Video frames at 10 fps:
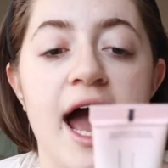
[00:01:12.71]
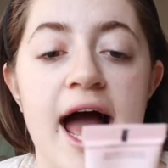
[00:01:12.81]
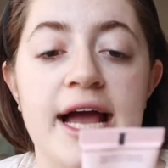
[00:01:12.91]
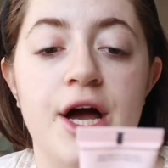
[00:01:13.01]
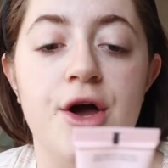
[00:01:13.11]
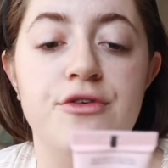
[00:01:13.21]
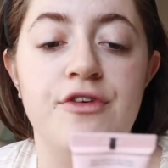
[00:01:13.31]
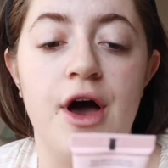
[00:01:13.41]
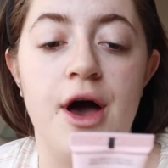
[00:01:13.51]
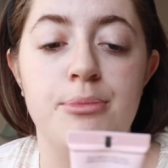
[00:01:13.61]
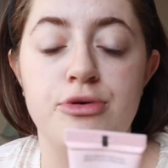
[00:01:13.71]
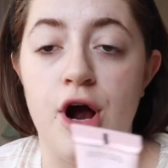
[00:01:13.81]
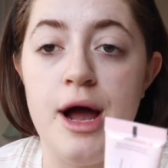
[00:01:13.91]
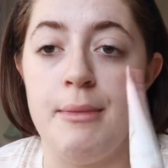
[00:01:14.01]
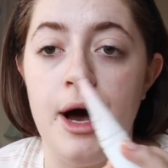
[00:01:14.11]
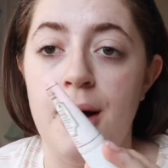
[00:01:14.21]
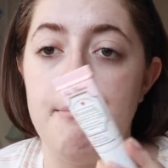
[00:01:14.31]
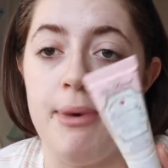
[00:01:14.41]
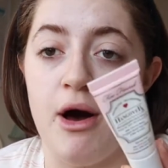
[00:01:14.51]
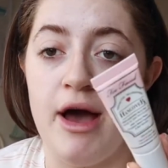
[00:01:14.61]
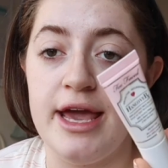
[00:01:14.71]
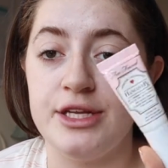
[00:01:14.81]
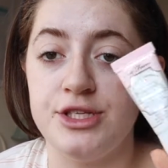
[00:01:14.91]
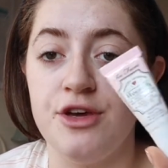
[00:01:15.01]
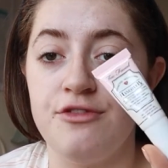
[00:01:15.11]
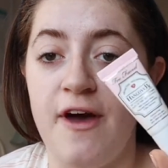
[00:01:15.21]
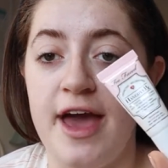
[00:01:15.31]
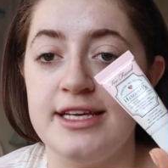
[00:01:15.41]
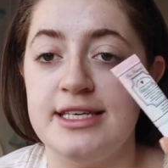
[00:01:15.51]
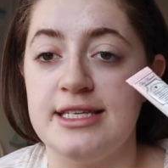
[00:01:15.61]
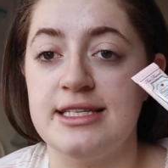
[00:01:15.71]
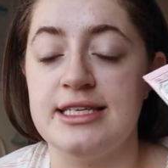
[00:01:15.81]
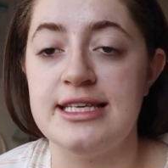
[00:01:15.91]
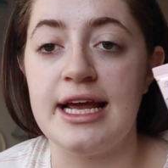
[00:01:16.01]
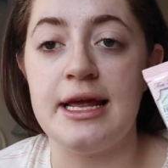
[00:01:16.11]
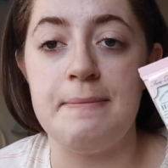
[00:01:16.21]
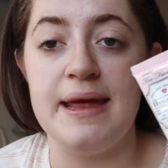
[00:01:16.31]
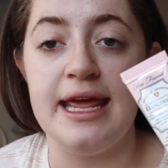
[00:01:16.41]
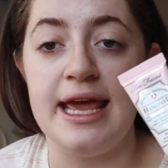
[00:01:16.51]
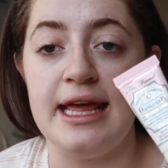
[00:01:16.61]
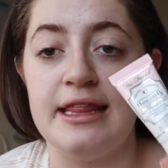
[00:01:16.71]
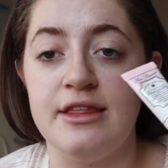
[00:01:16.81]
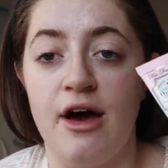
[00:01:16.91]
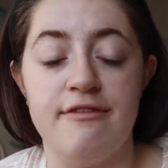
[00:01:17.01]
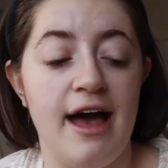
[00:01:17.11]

Hangover Primer by Too Faced. This is the second mini that I've